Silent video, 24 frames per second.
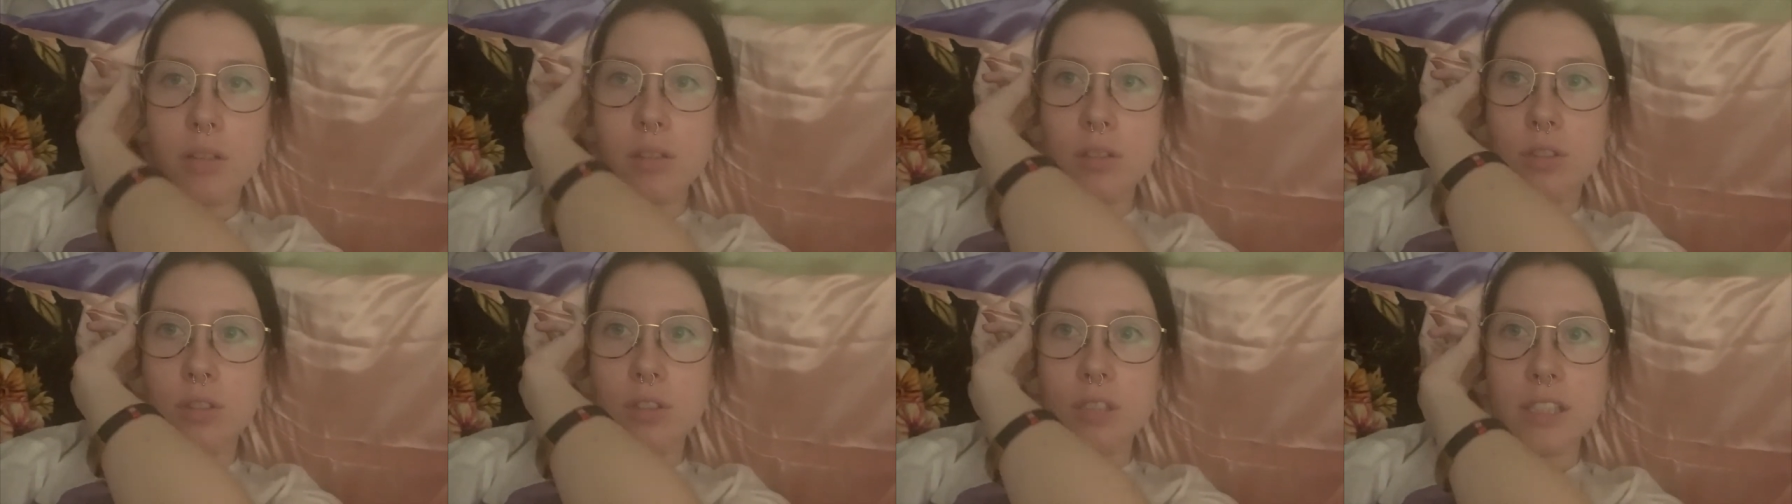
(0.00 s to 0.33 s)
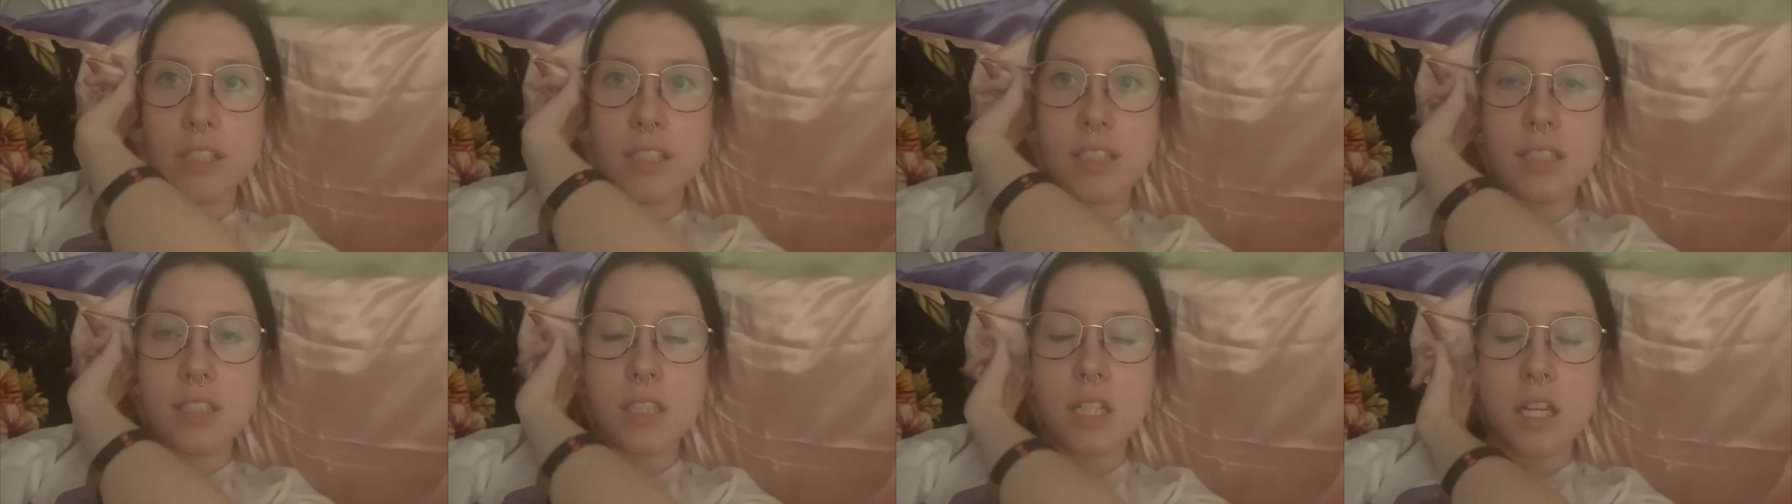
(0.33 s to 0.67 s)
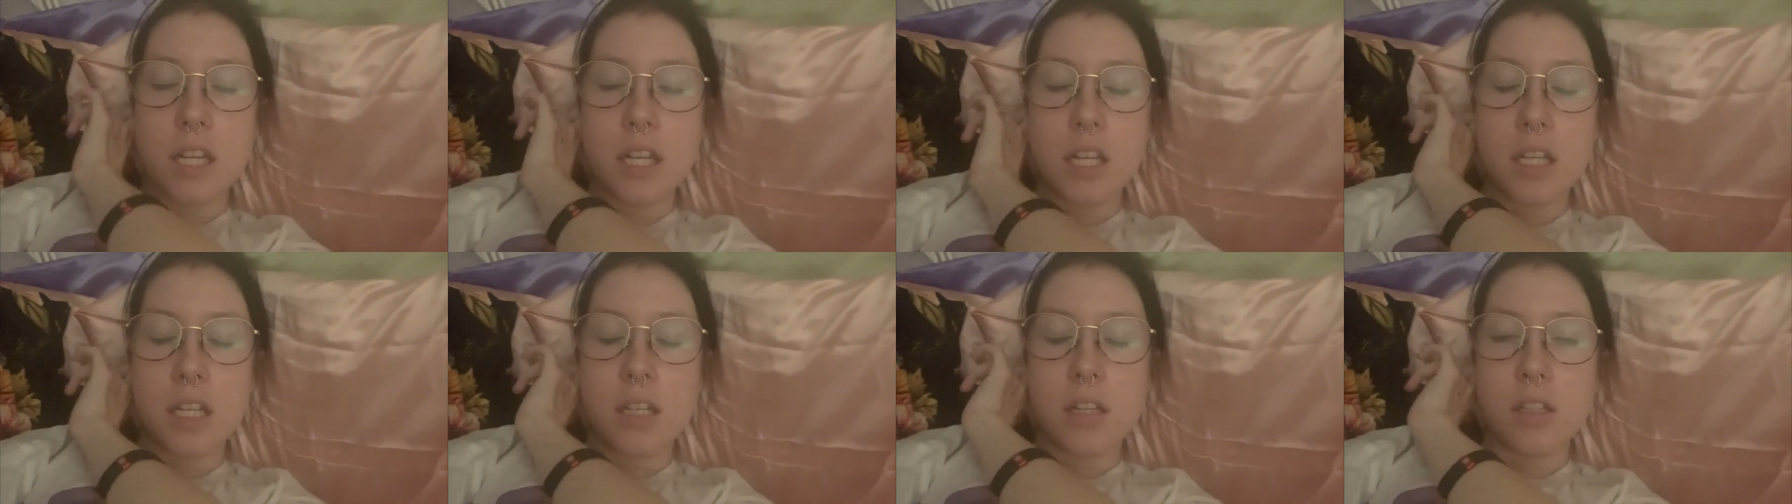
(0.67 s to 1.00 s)
early
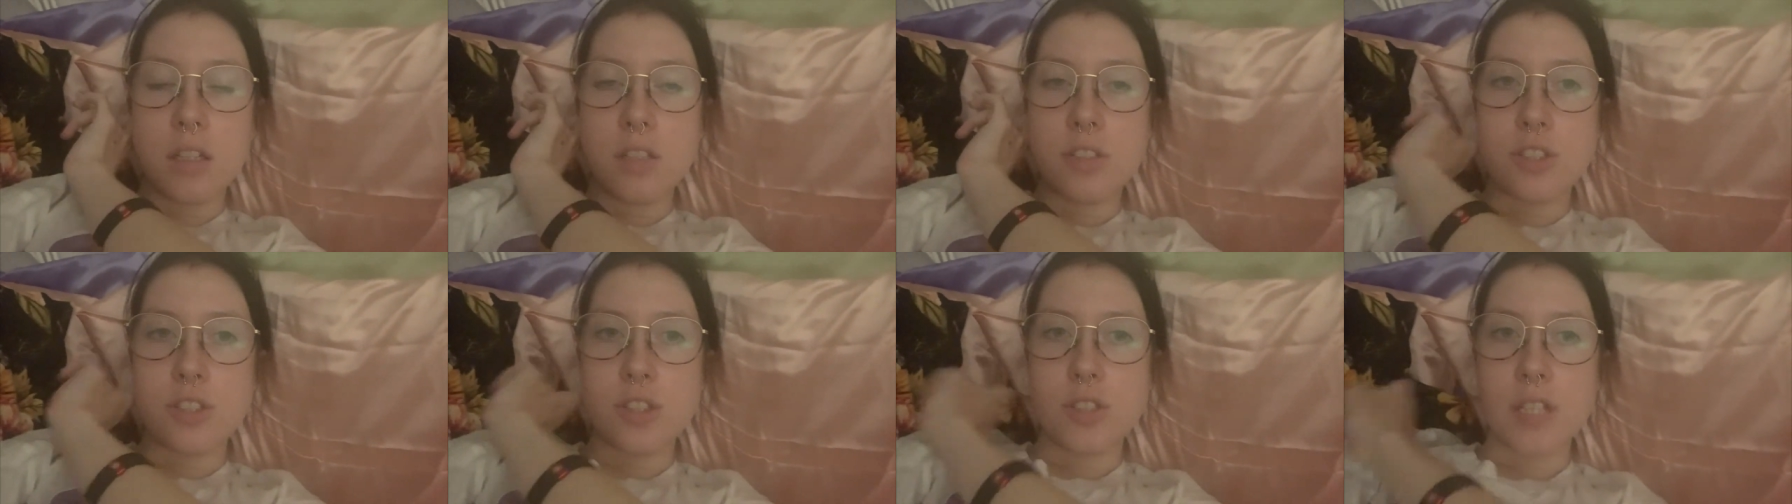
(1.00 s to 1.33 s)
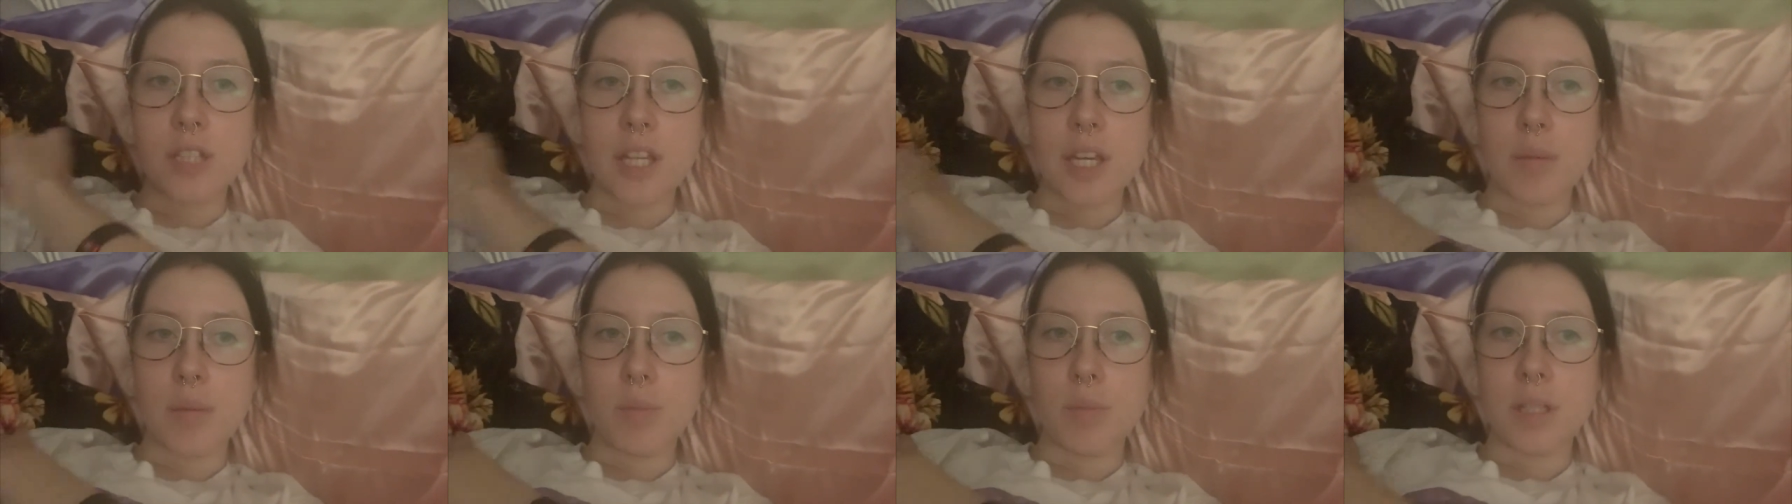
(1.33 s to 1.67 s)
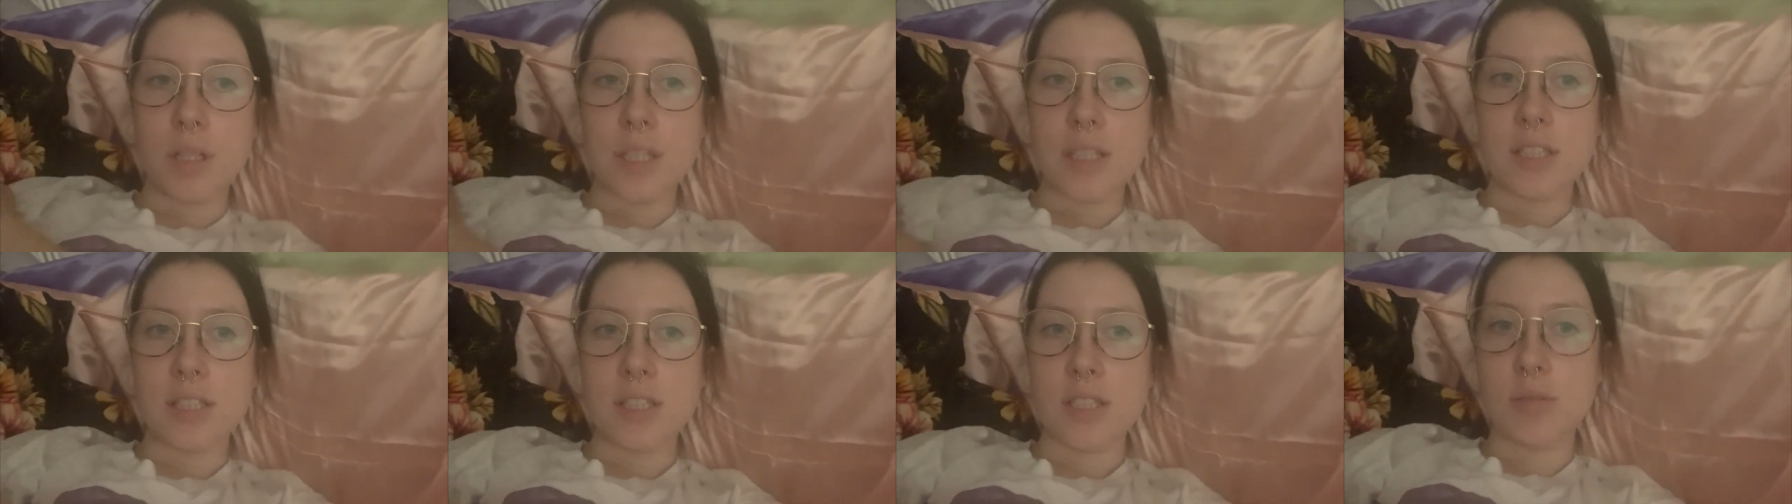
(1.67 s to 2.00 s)
tonight and just like
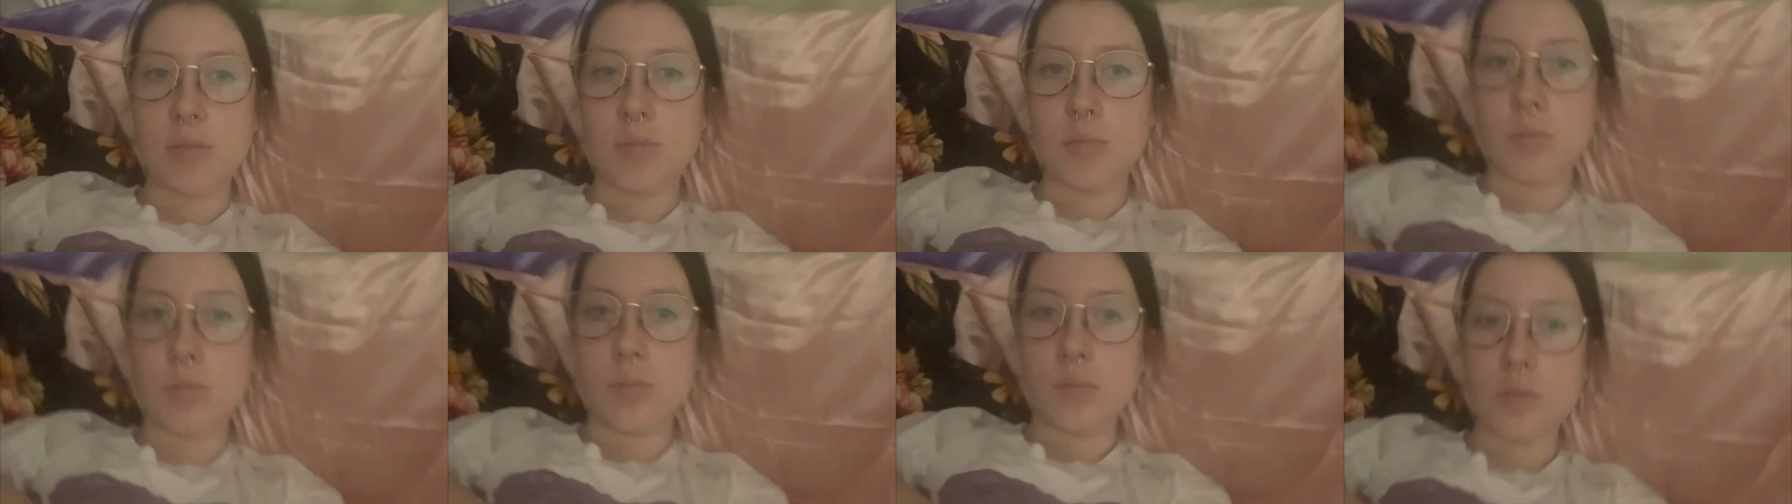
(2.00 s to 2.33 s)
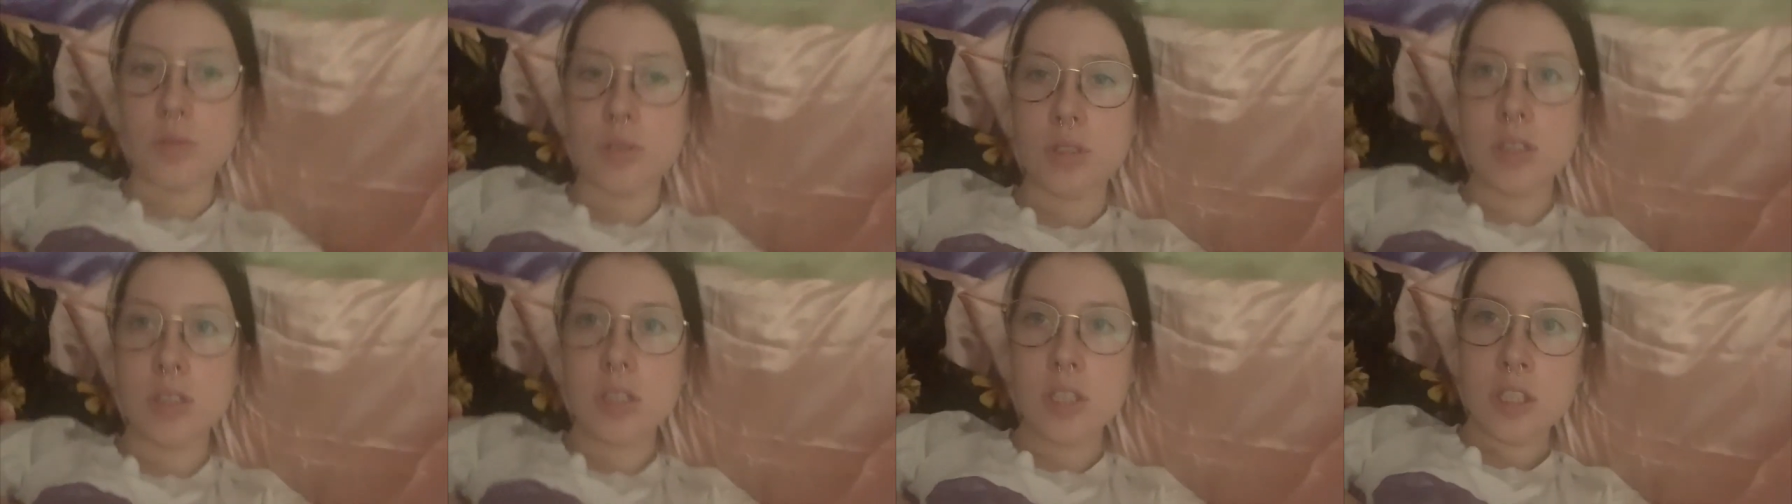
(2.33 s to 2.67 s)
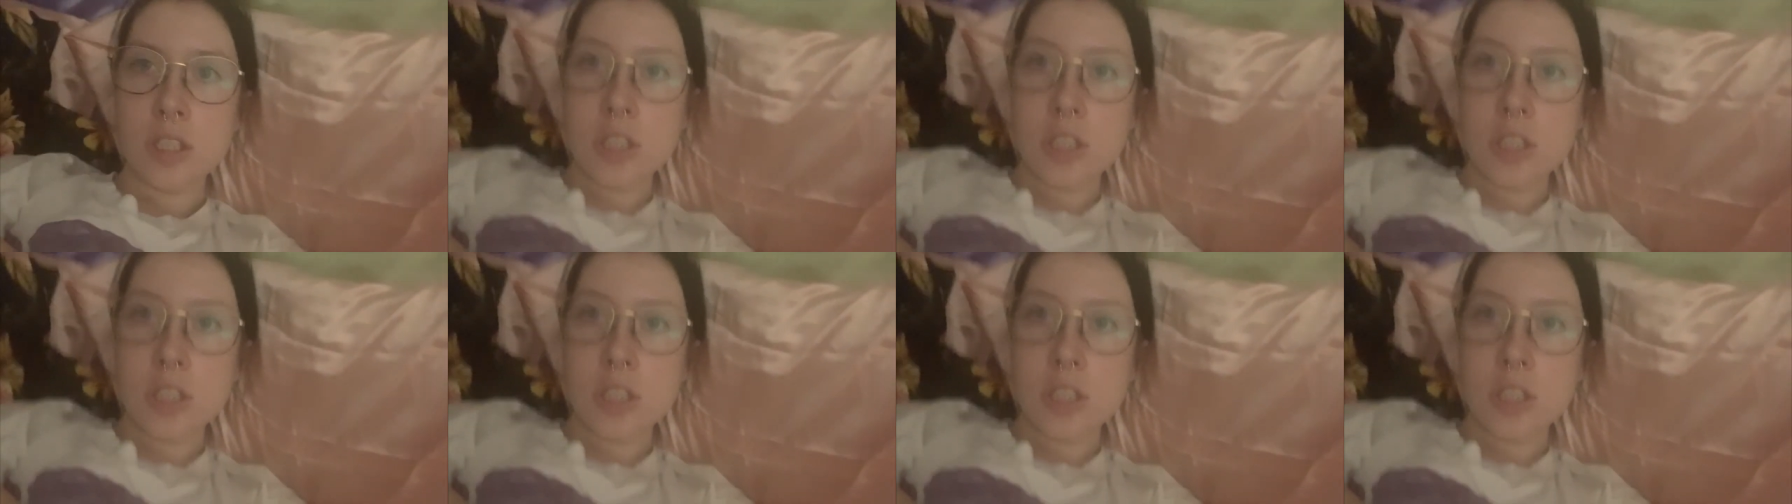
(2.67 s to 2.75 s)
play Sims